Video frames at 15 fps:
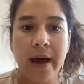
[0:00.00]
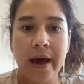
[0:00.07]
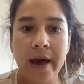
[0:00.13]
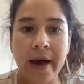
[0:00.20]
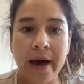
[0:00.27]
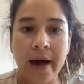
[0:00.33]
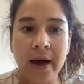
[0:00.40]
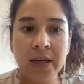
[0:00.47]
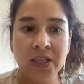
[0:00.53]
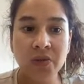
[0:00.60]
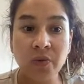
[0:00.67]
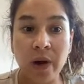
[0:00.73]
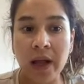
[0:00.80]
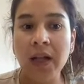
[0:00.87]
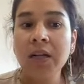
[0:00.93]
As
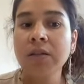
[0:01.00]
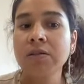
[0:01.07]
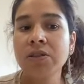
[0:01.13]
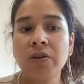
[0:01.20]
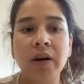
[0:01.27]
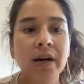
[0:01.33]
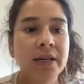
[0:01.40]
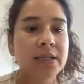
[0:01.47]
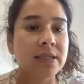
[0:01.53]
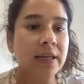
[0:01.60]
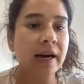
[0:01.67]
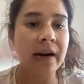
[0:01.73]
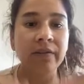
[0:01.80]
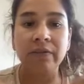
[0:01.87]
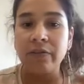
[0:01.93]
well, you can
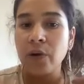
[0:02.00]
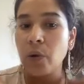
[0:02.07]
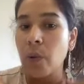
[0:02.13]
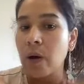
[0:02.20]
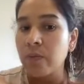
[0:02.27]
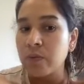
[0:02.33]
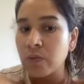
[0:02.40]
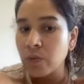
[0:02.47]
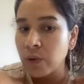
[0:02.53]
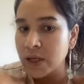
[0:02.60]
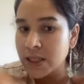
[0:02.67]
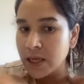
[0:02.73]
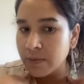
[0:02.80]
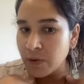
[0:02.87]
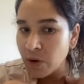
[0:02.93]
start and follow up
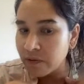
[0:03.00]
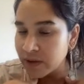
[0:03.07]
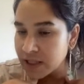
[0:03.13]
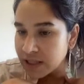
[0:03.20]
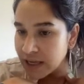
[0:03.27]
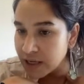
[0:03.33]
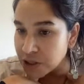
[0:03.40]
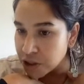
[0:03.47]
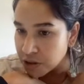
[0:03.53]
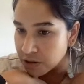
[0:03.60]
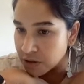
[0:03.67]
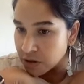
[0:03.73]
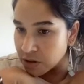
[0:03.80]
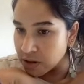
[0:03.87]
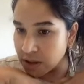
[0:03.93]
WhatsApp
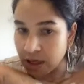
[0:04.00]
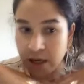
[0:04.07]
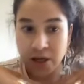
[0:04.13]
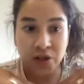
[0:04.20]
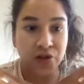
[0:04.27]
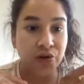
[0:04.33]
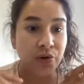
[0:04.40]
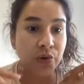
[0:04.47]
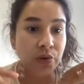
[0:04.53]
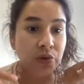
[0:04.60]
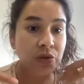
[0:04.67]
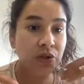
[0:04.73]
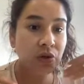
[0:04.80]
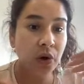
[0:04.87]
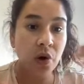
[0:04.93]
conversations through
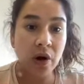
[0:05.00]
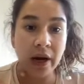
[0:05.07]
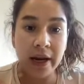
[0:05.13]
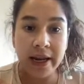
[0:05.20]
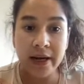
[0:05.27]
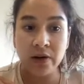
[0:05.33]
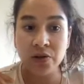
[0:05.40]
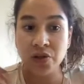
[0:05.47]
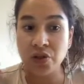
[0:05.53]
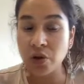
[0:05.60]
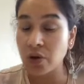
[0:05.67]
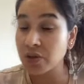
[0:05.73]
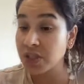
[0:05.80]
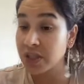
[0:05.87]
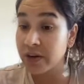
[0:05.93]
Zoho Click or
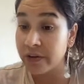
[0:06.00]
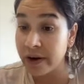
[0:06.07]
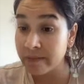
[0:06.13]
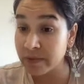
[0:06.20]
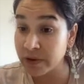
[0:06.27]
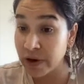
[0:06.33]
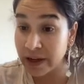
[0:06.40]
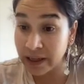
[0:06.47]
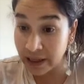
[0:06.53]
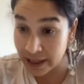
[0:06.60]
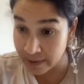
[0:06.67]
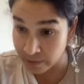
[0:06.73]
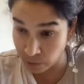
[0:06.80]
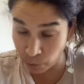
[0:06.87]
Zoho CRM directly.